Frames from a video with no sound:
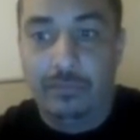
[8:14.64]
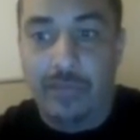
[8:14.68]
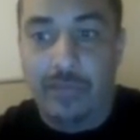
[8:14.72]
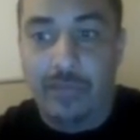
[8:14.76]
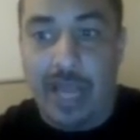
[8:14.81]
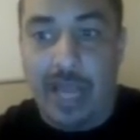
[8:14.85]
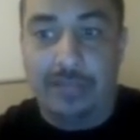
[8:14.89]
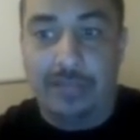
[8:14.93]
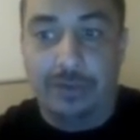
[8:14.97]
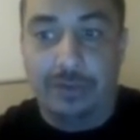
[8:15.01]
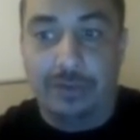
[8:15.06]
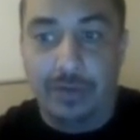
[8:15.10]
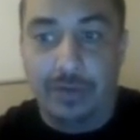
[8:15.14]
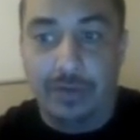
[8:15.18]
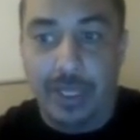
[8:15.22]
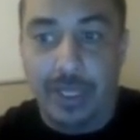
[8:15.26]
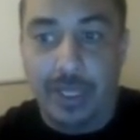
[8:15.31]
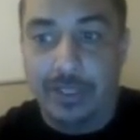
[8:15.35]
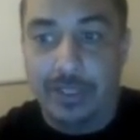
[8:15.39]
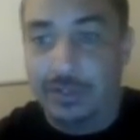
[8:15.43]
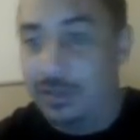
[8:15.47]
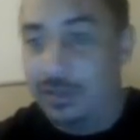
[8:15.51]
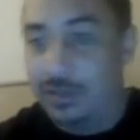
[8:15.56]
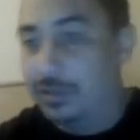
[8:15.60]
cat
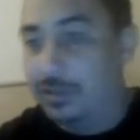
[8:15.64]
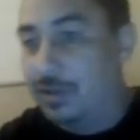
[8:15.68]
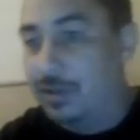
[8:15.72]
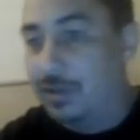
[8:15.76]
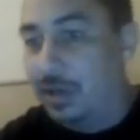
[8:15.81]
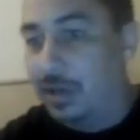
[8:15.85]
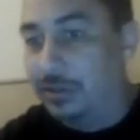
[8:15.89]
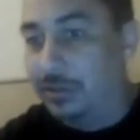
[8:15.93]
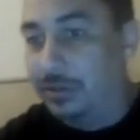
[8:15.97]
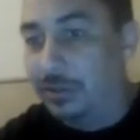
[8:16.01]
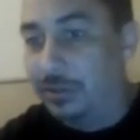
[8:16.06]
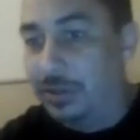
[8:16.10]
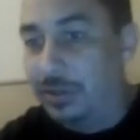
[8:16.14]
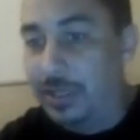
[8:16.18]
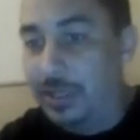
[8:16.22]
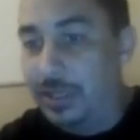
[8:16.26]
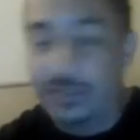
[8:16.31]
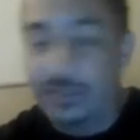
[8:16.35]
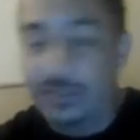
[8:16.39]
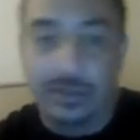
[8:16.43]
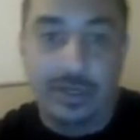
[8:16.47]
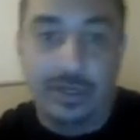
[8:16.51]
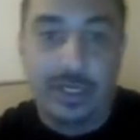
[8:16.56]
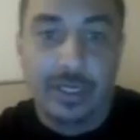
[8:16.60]
toys or dog
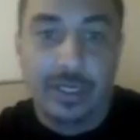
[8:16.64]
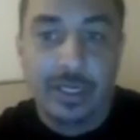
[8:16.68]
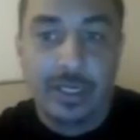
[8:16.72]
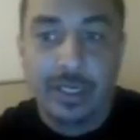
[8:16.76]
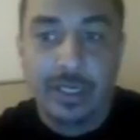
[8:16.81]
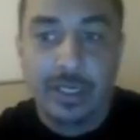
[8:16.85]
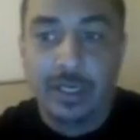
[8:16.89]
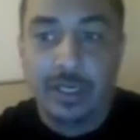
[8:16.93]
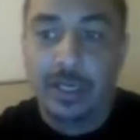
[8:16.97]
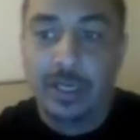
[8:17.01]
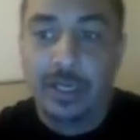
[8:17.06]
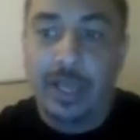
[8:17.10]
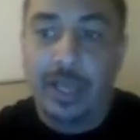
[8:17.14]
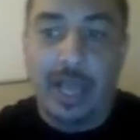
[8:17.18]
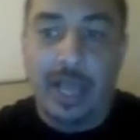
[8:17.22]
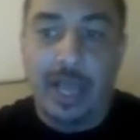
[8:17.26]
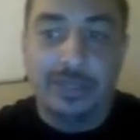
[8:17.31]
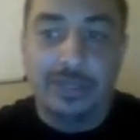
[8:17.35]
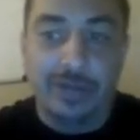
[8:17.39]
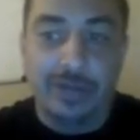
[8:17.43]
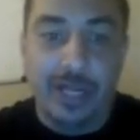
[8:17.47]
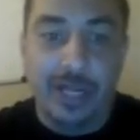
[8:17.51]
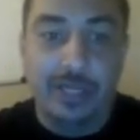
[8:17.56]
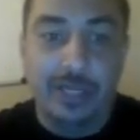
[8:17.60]
toys or
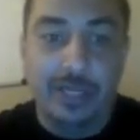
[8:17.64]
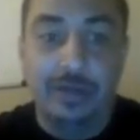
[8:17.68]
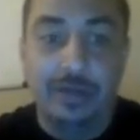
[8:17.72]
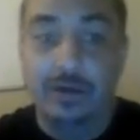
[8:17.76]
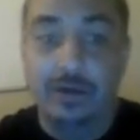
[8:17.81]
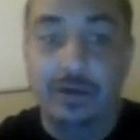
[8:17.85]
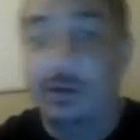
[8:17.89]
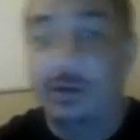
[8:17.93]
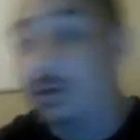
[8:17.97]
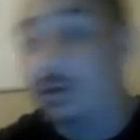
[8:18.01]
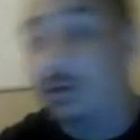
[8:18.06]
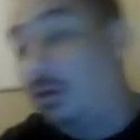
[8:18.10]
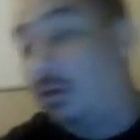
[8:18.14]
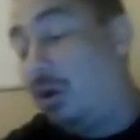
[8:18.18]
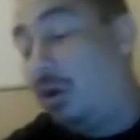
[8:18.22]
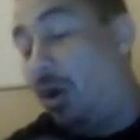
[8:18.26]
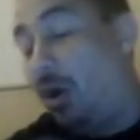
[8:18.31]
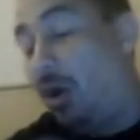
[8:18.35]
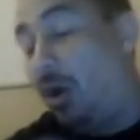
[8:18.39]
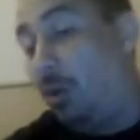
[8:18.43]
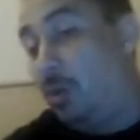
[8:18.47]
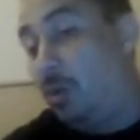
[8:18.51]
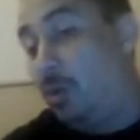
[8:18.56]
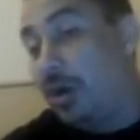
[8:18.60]
cat training or
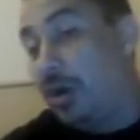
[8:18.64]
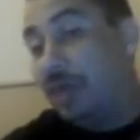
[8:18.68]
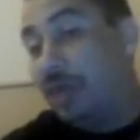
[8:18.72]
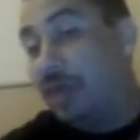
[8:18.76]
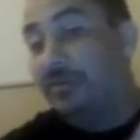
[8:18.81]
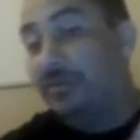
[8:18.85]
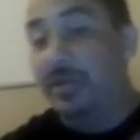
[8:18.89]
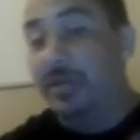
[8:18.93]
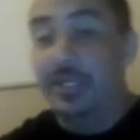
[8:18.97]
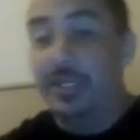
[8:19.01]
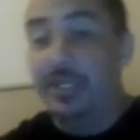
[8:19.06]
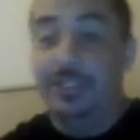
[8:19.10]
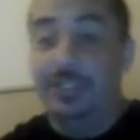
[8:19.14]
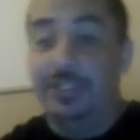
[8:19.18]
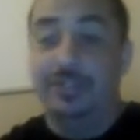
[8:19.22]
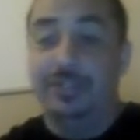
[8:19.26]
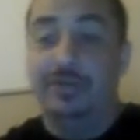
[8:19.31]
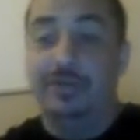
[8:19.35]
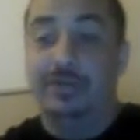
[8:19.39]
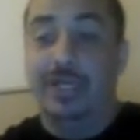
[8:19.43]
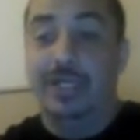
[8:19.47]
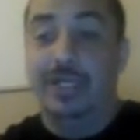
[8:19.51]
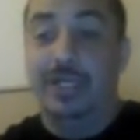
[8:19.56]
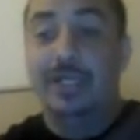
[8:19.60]
whatever niche
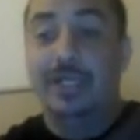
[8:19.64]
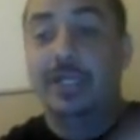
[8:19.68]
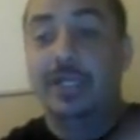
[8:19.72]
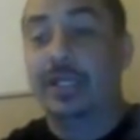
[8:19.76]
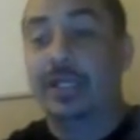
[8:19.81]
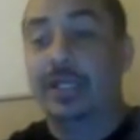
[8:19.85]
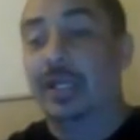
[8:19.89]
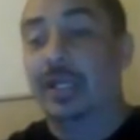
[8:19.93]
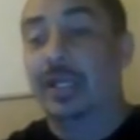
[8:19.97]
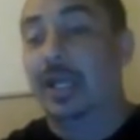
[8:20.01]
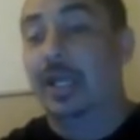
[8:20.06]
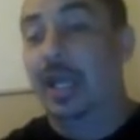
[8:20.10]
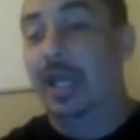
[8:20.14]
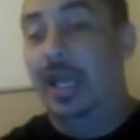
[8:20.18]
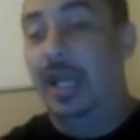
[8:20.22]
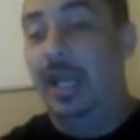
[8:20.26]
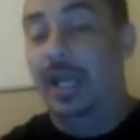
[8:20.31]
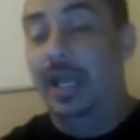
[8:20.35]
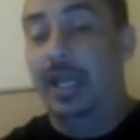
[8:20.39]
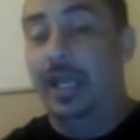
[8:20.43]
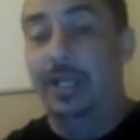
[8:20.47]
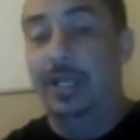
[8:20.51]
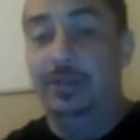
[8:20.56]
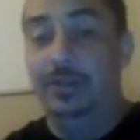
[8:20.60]
you're in,
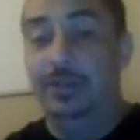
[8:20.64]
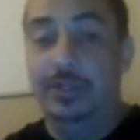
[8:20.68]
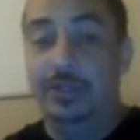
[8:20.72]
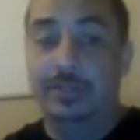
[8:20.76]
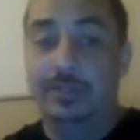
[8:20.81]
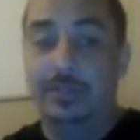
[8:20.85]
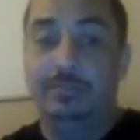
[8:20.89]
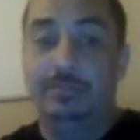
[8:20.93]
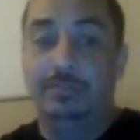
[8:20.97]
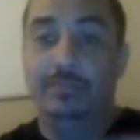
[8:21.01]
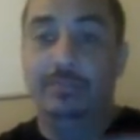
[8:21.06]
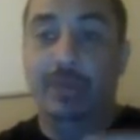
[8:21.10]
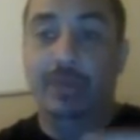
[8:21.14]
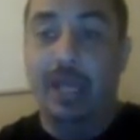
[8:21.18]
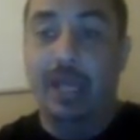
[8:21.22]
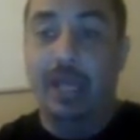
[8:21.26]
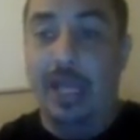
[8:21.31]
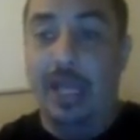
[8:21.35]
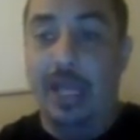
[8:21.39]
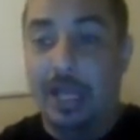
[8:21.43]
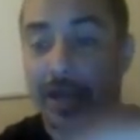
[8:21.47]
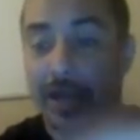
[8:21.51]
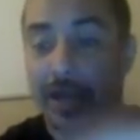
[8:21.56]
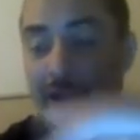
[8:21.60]
and you just
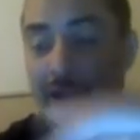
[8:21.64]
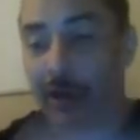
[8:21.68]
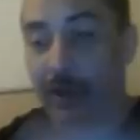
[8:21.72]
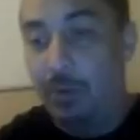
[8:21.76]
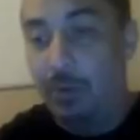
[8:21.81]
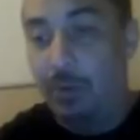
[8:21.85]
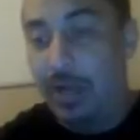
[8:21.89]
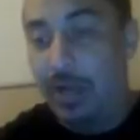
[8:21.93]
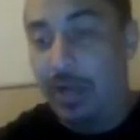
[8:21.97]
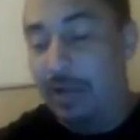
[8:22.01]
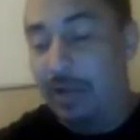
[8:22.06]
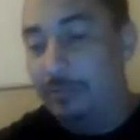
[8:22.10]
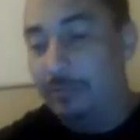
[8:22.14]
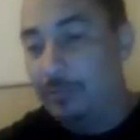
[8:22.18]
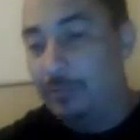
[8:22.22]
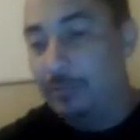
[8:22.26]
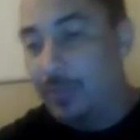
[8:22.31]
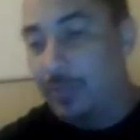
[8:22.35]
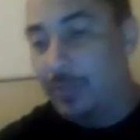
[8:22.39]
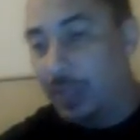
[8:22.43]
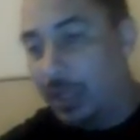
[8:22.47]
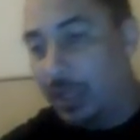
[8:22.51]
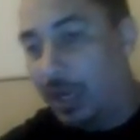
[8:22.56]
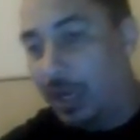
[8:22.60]
and what
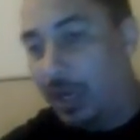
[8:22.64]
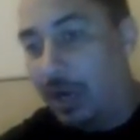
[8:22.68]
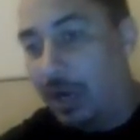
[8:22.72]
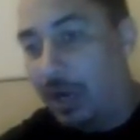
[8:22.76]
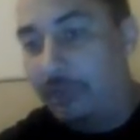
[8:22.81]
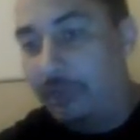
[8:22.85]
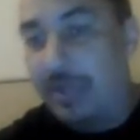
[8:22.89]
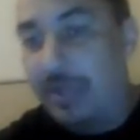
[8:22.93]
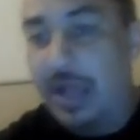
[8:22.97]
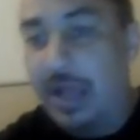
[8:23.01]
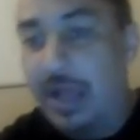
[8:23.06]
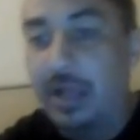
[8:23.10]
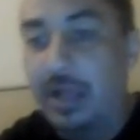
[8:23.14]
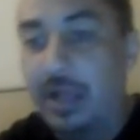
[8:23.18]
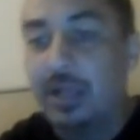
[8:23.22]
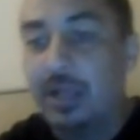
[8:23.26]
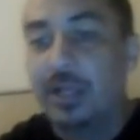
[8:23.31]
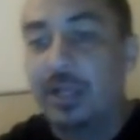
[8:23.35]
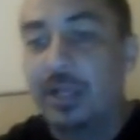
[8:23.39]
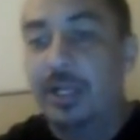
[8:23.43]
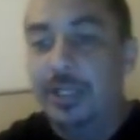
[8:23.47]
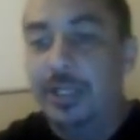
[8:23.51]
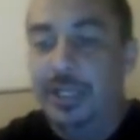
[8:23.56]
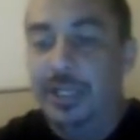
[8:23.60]
of that
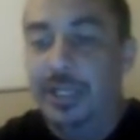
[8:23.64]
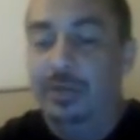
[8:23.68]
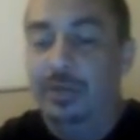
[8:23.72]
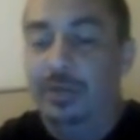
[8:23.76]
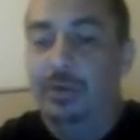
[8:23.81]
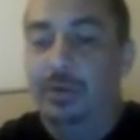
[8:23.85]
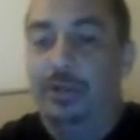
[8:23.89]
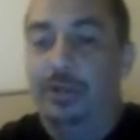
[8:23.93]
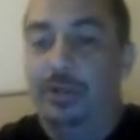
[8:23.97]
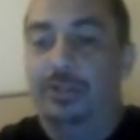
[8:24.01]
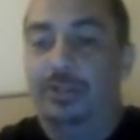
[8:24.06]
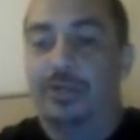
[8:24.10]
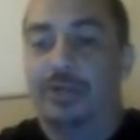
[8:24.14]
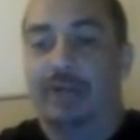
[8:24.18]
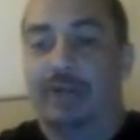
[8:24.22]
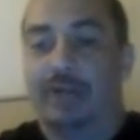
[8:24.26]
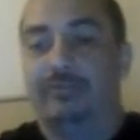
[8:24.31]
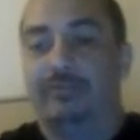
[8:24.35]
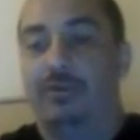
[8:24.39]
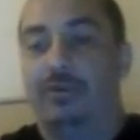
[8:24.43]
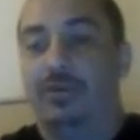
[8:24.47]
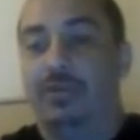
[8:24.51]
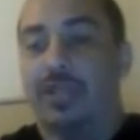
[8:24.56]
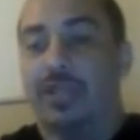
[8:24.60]
keyword you're trying
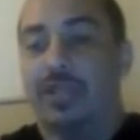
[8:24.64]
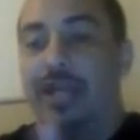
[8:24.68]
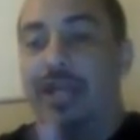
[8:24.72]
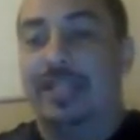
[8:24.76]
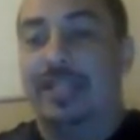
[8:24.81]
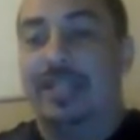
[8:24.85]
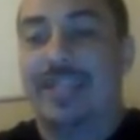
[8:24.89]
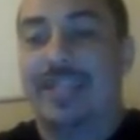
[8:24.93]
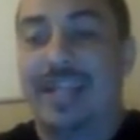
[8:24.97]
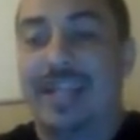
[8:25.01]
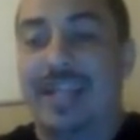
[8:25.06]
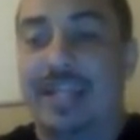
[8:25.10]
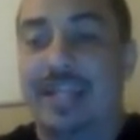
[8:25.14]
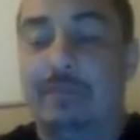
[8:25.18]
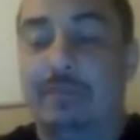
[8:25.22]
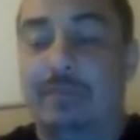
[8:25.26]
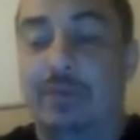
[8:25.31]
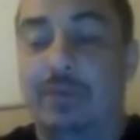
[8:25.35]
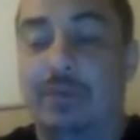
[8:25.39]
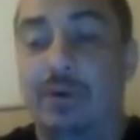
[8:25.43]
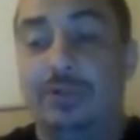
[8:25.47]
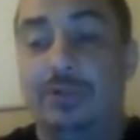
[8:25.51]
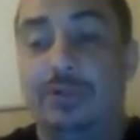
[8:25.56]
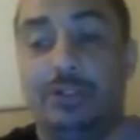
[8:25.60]
to focus on inside that
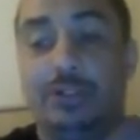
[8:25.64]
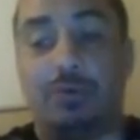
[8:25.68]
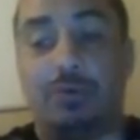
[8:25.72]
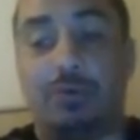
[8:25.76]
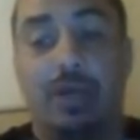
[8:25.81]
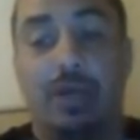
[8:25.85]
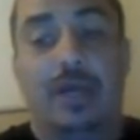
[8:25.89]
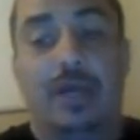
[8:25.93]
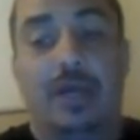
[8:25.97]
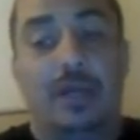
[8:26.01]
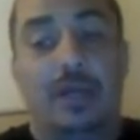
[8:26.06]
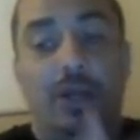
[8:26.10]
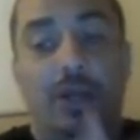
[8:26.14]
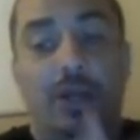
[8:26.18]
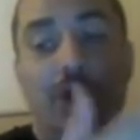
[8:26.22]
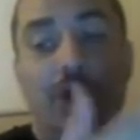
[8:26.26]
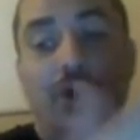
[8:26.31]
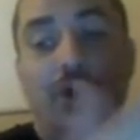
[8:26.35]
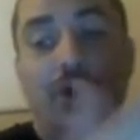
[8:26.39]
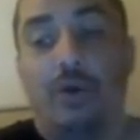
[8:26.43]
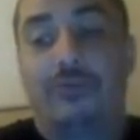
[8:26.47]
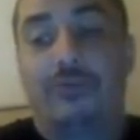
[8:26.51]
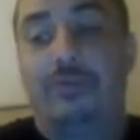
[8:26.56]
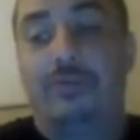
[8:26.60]
post, you want to
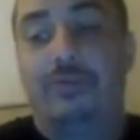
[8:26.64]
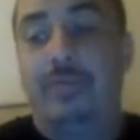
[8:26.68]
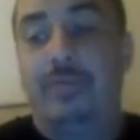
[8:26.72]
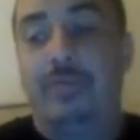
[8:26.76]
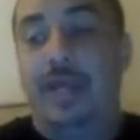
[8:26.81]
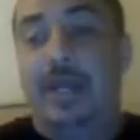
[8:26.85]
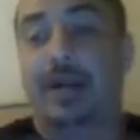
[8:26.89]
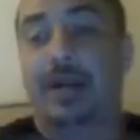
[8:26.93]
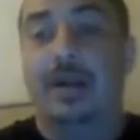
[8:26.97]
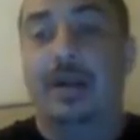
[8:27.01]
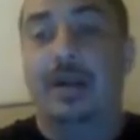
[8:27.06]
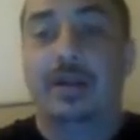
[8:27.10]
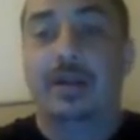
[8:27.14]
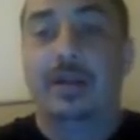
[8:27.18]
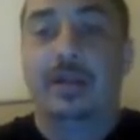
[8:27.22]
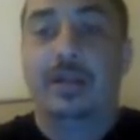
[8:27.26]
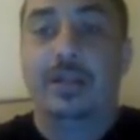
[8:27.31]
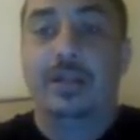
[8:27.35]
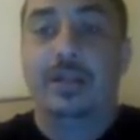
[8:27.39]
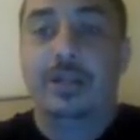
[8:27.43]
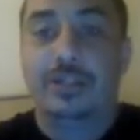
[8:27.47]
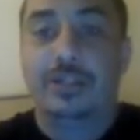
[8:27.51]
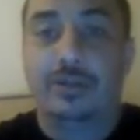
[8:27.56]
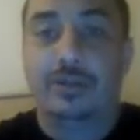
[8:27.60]
go from there.
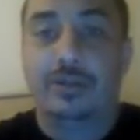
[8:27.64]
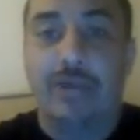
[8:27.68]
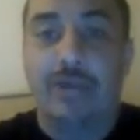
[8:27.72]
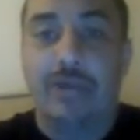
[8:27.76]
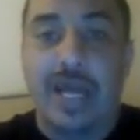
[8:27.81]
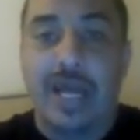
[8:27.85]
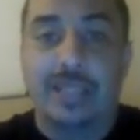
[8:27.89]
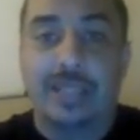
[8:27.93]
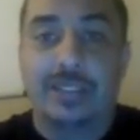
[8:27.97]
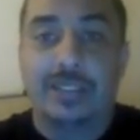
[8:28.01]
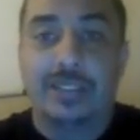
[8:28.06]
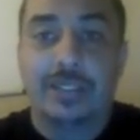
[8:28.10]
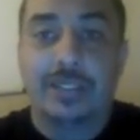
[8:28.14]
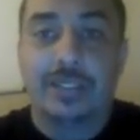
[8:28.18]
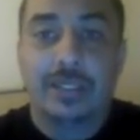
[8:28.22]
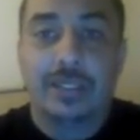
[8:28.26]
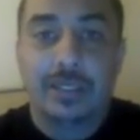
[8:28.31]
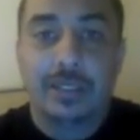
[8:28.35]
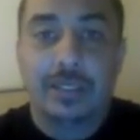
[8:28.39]
So next